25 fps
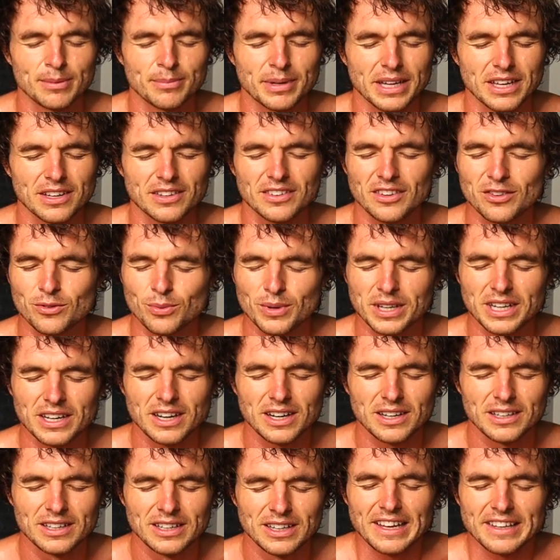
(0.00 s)
because as we
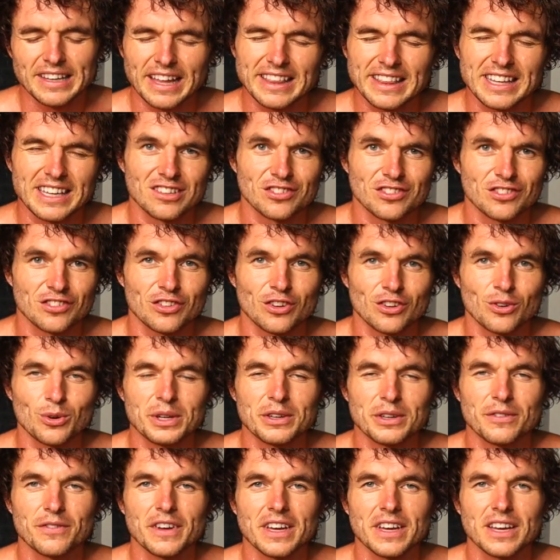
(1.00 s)
know, nothing is just a
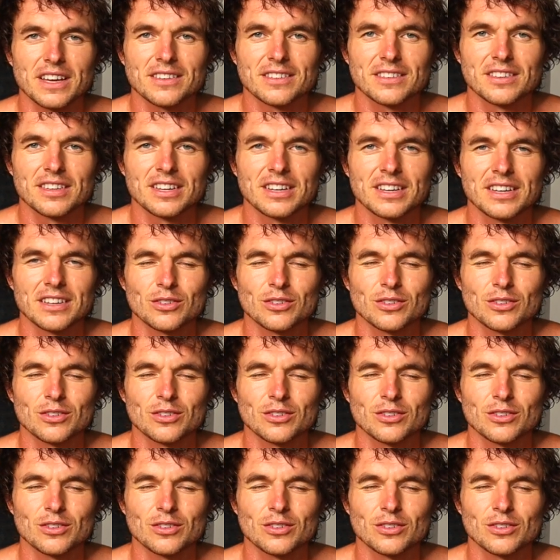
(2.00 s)
quick fix.